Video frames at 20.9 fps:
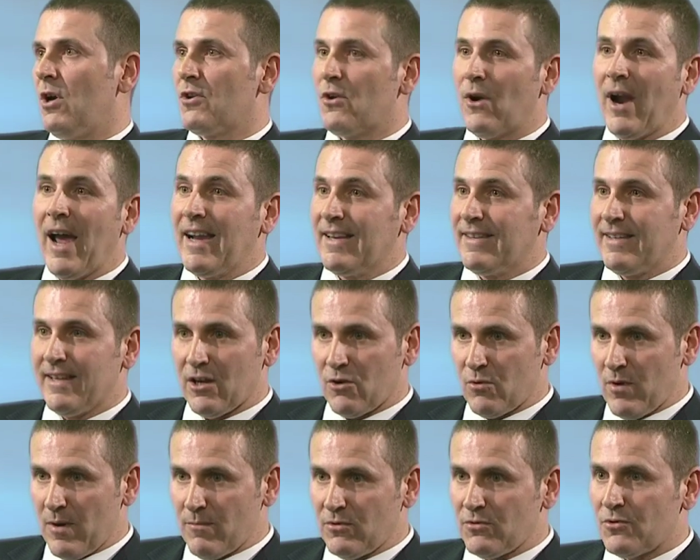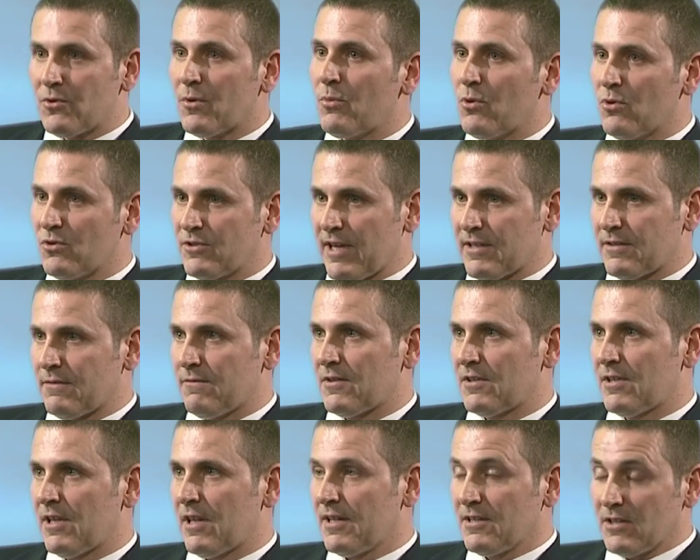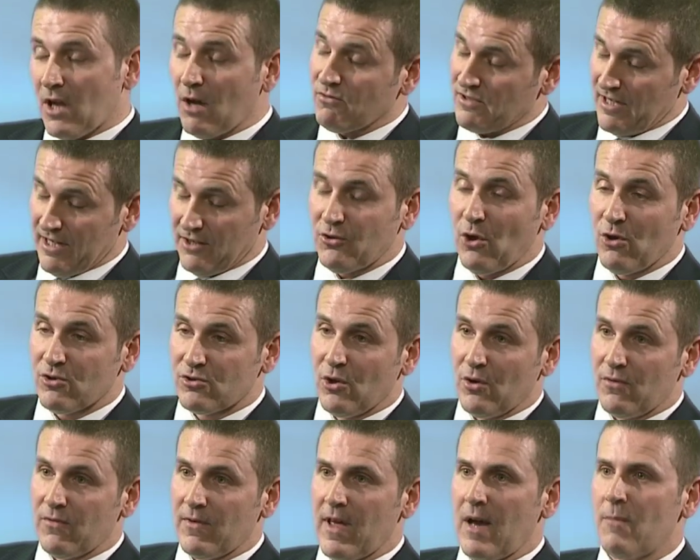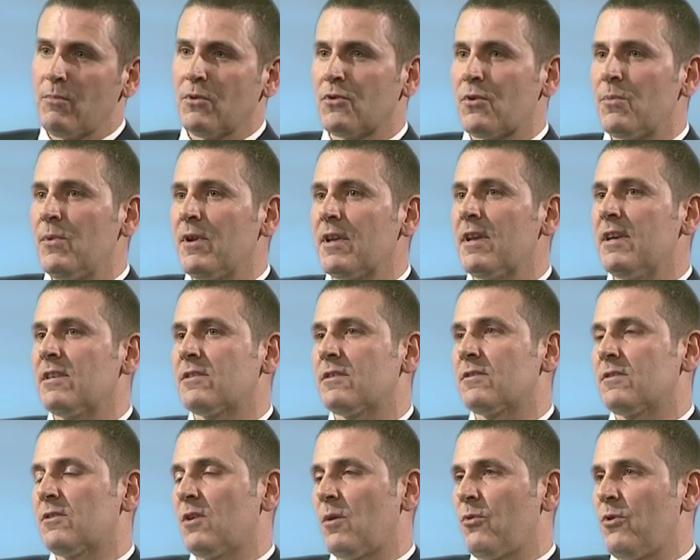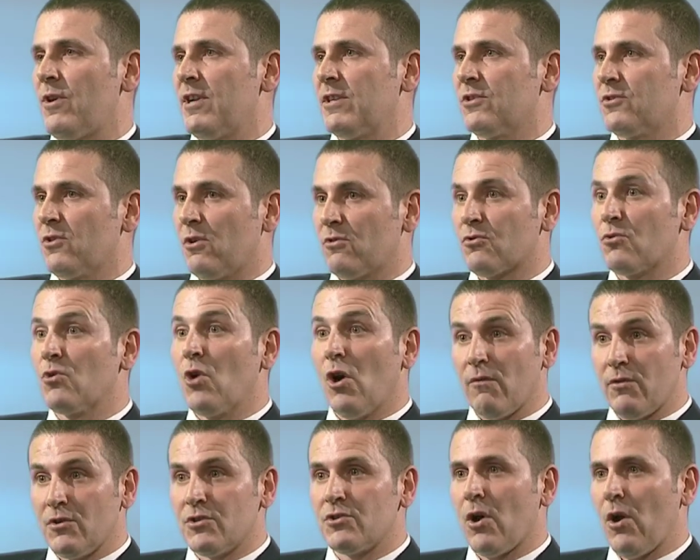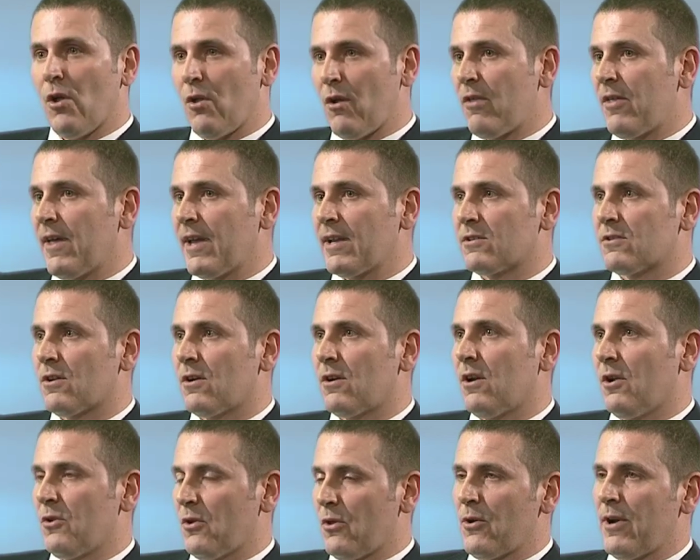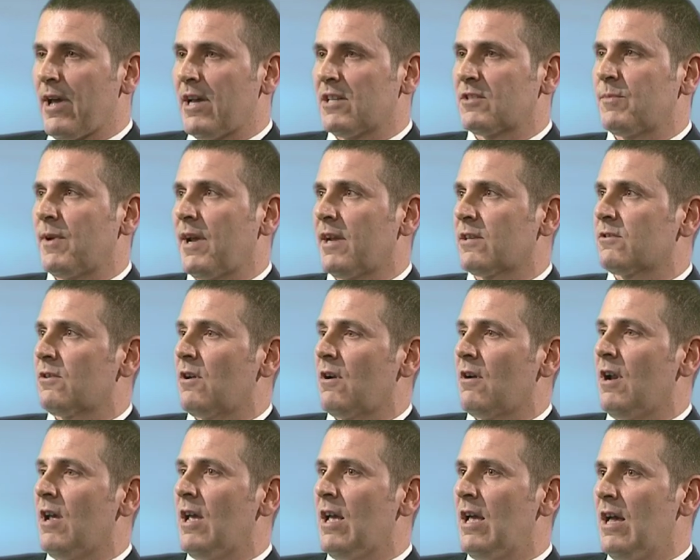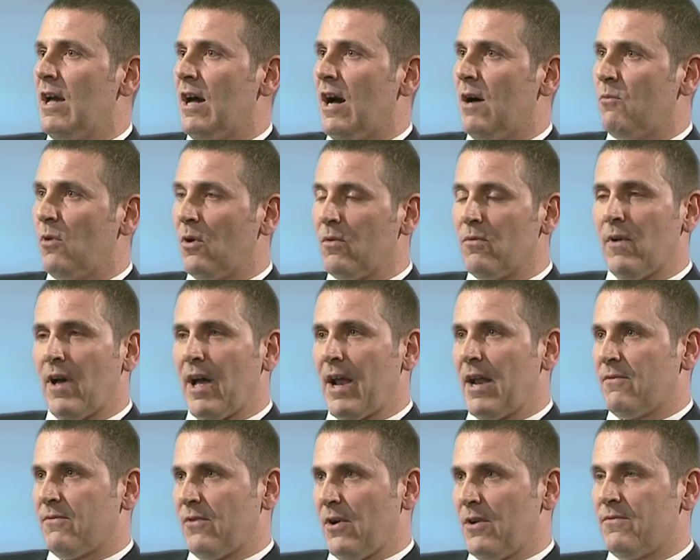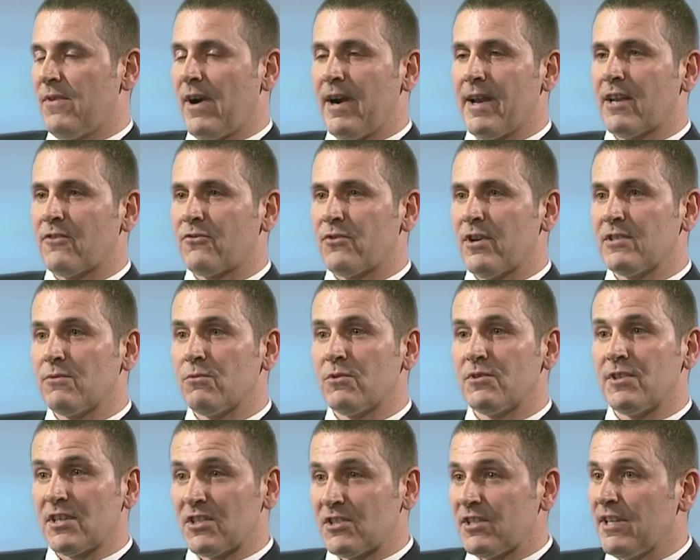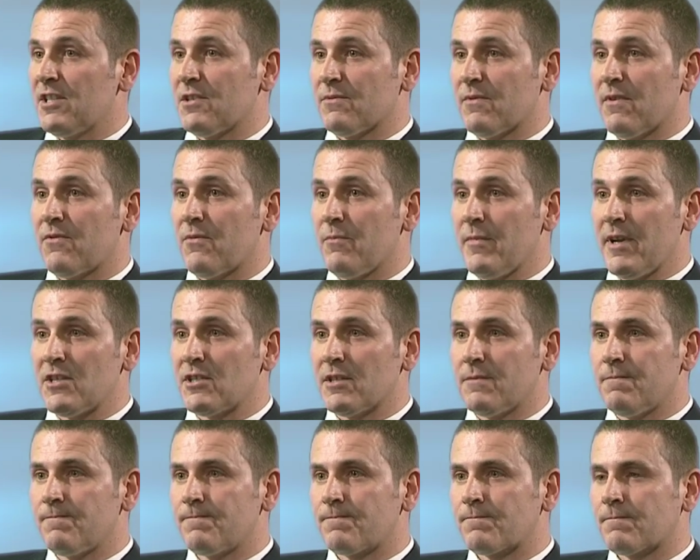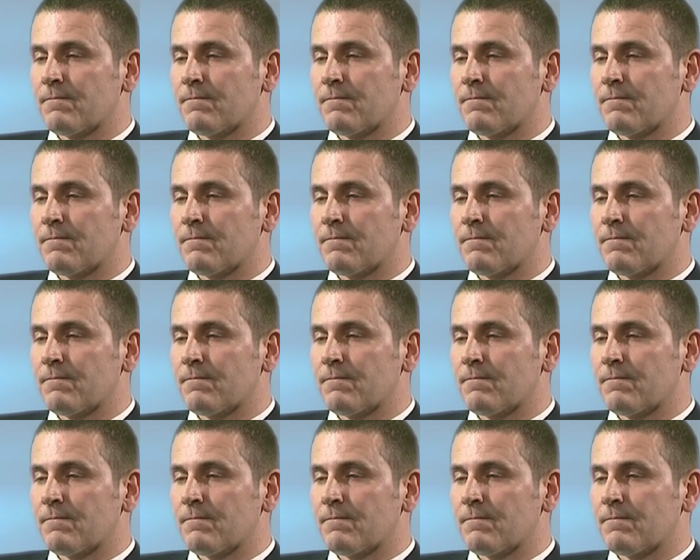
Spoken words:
your IT equipment, your processing facilities. Obviously, it does look for that, but communications and operations also covers other things there and other aspects there. And one that I found very interesting was the exchange of information.